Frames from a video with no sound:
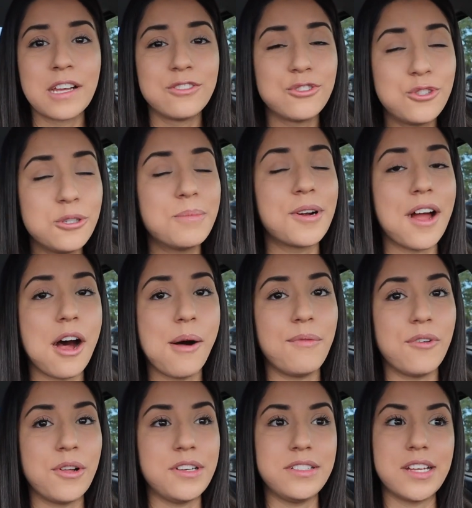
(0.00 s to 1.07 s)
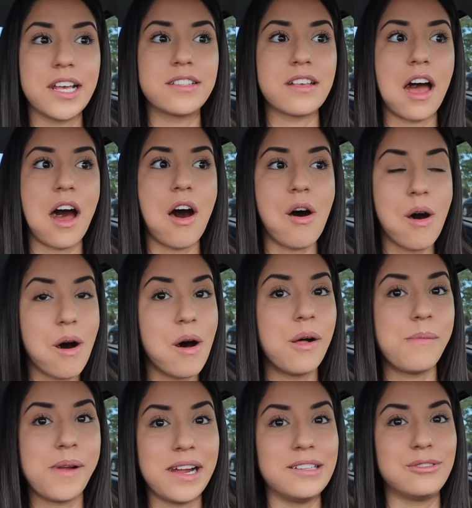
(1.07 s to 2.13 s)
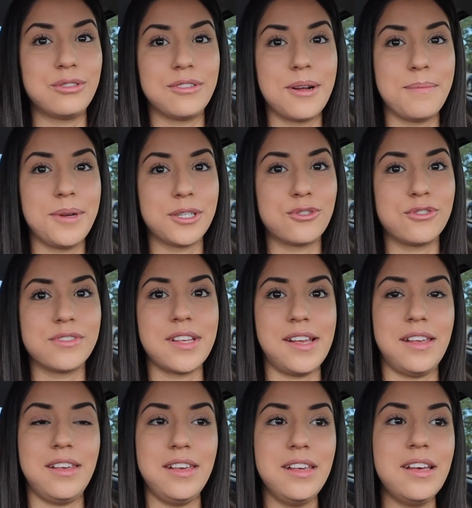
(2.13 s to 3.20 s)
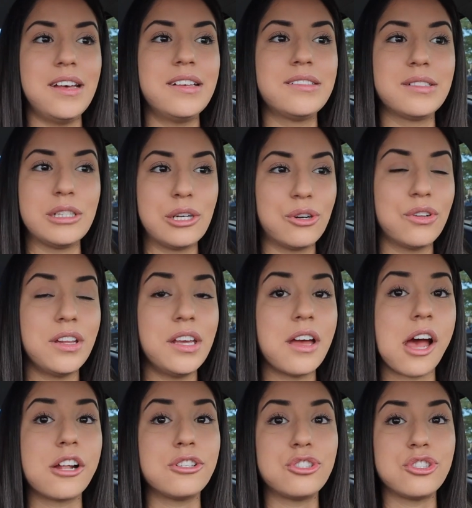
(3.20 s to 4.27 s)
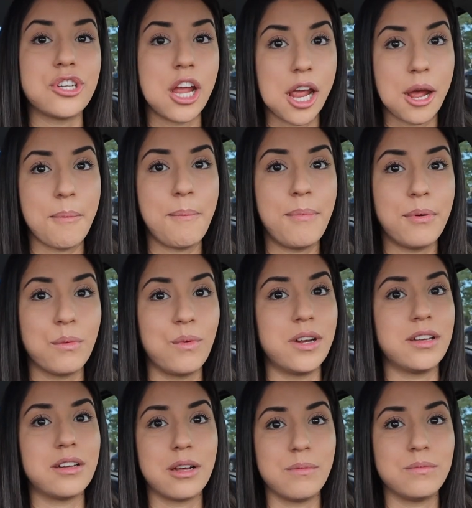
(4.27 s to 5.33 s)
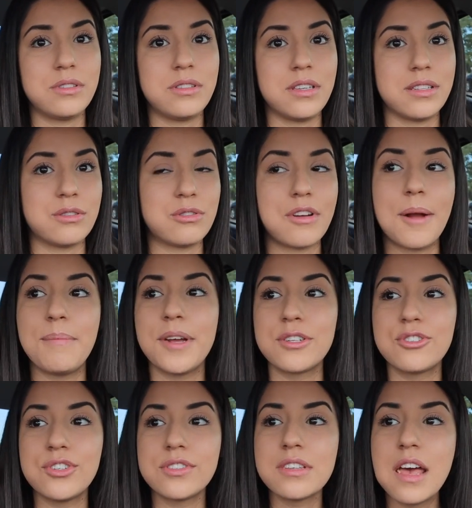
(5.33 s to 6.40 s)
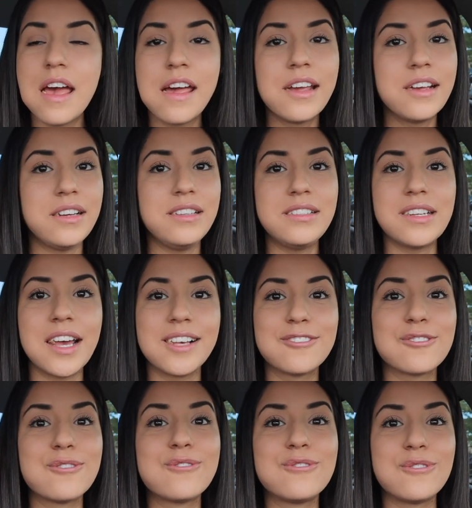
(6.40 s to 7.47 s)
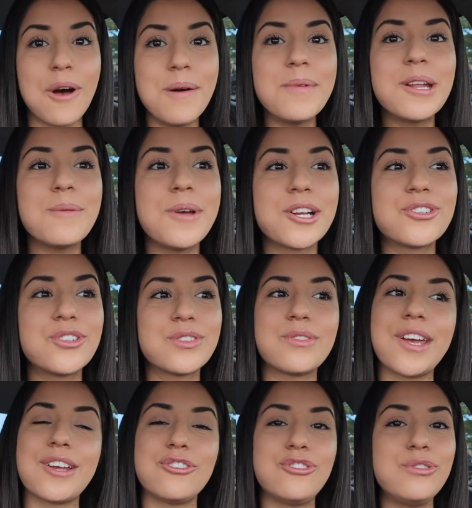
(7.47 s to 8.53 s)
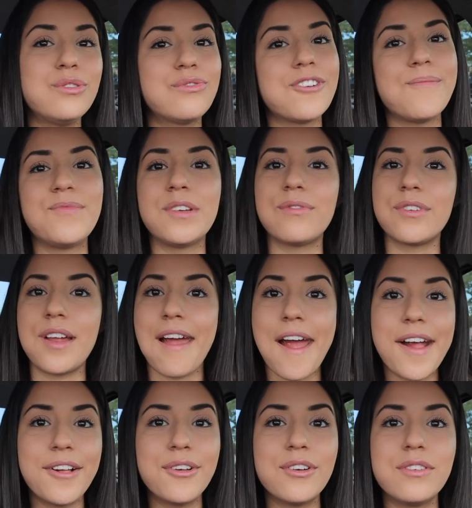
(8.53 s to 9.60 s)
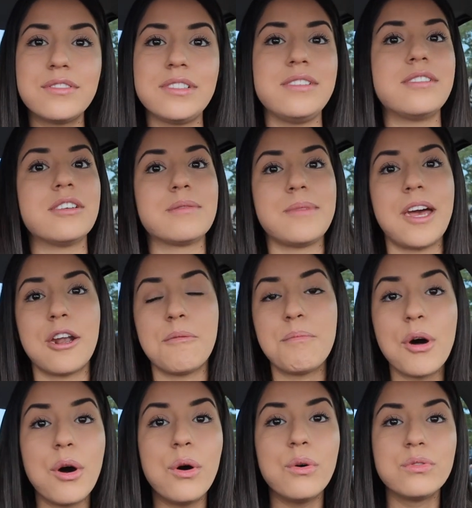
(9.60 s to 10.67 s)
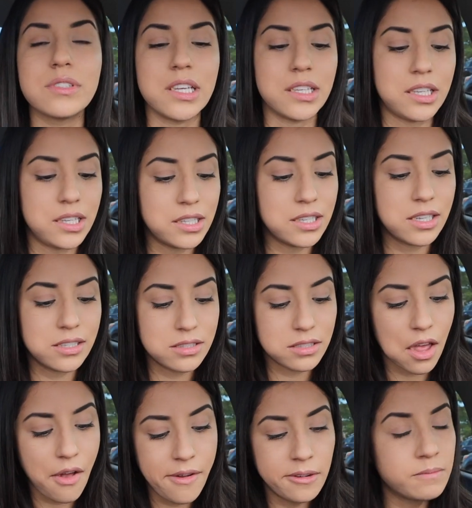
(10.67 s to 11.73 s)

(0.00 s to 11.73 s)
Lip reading: super helpful. He takes all my Instagram pictures. Like, he is literally a champ when it comes to Instagram pictures. He takes so many pictures so I can choose from different angles. He tells me how to pose. Like, he is